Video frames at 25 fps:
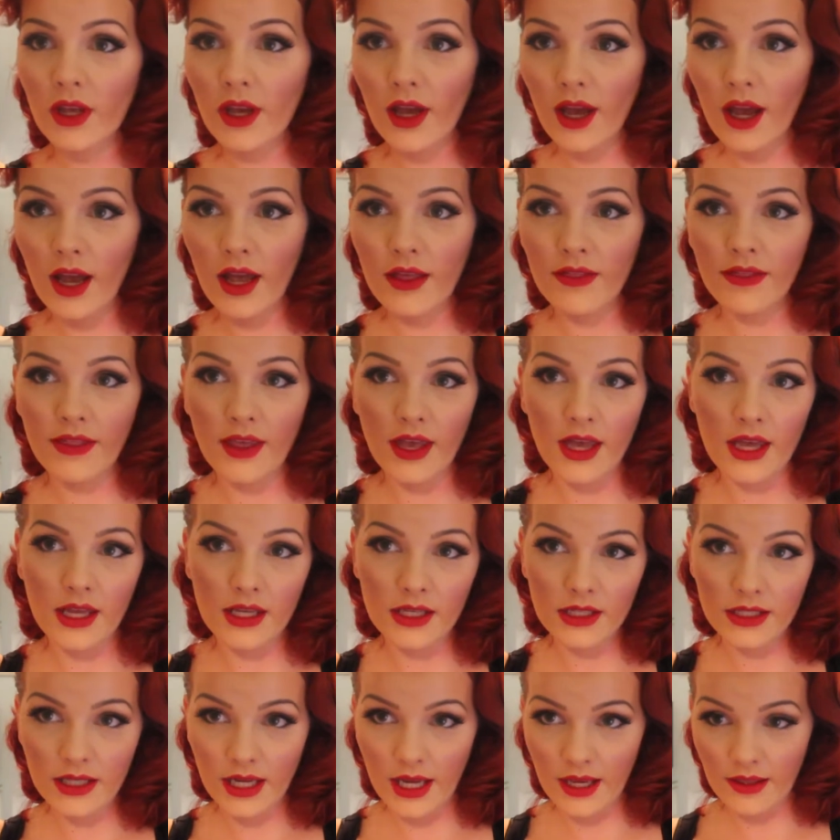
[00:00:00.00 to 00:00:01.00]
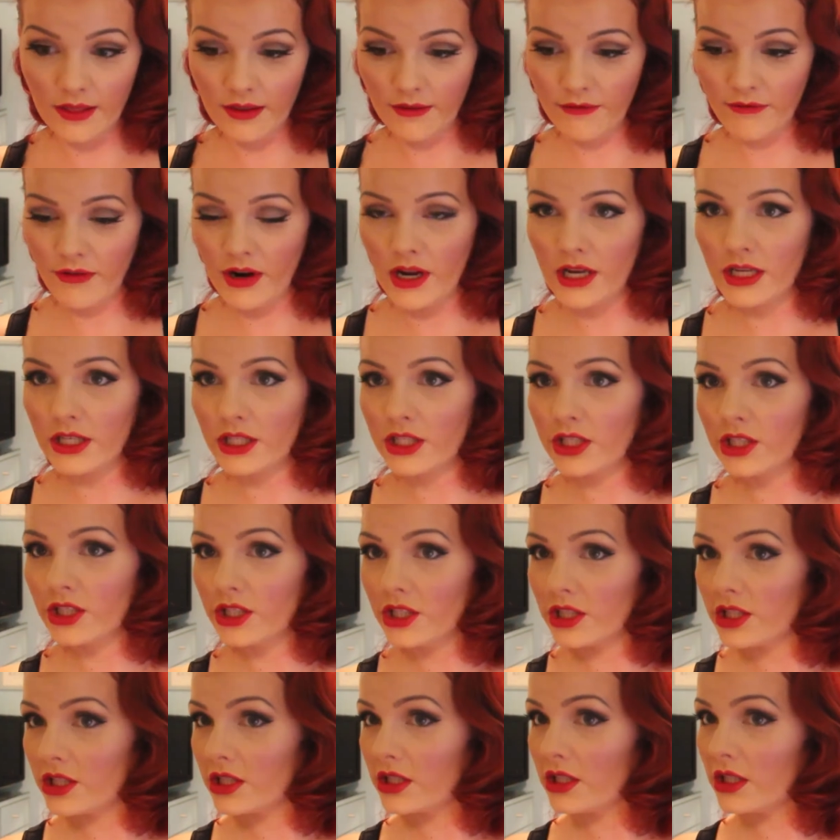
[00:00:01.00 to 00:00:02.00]
And then take the
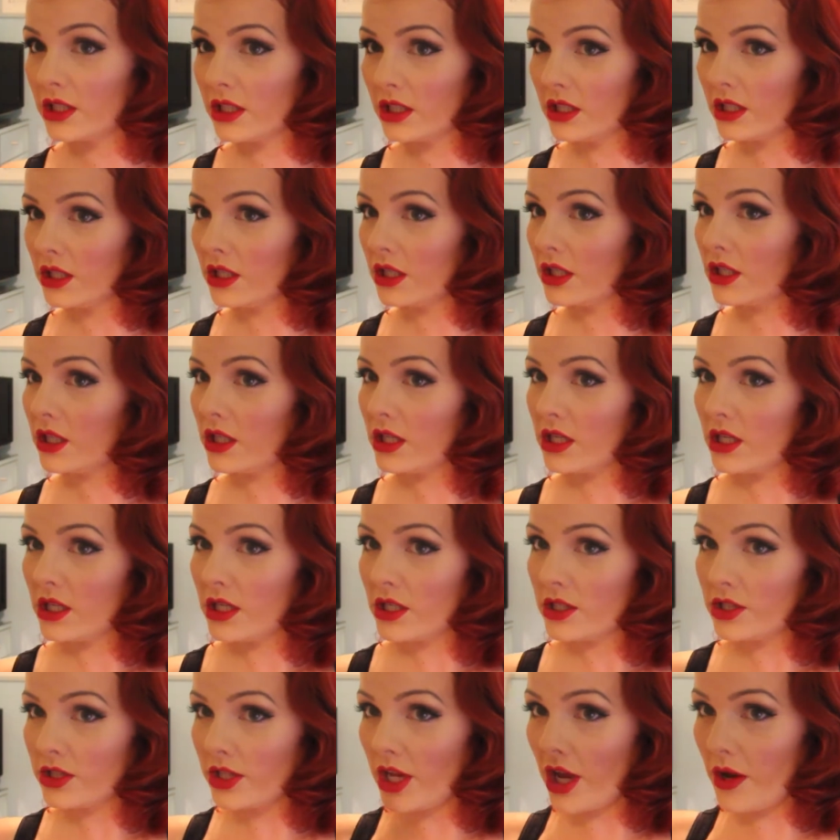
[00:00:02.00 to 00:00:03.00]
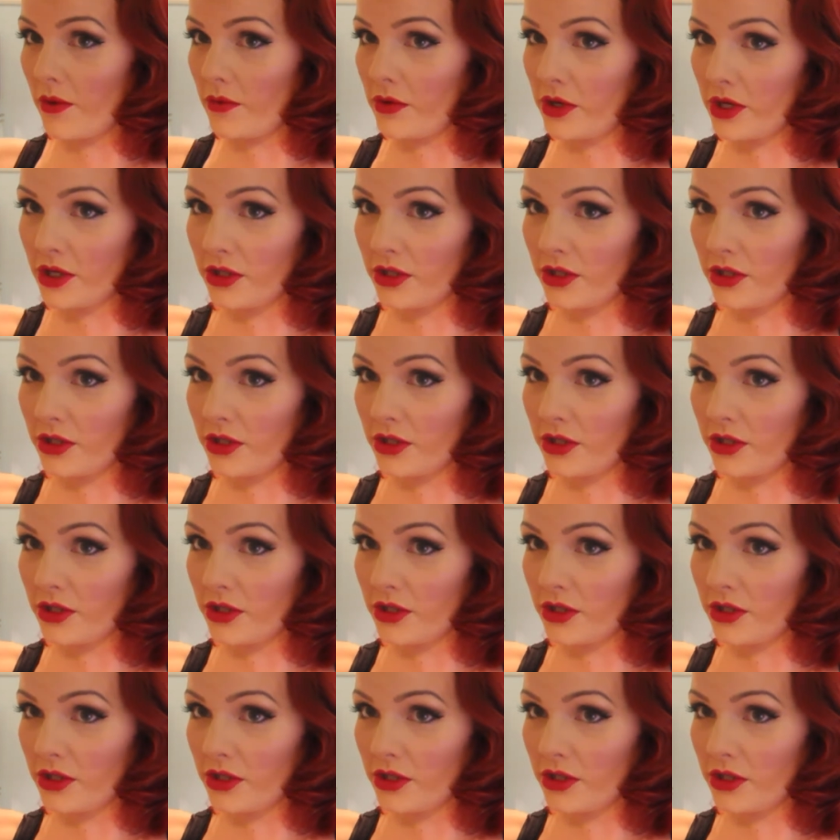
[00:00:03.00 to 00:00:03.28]
fringe. So you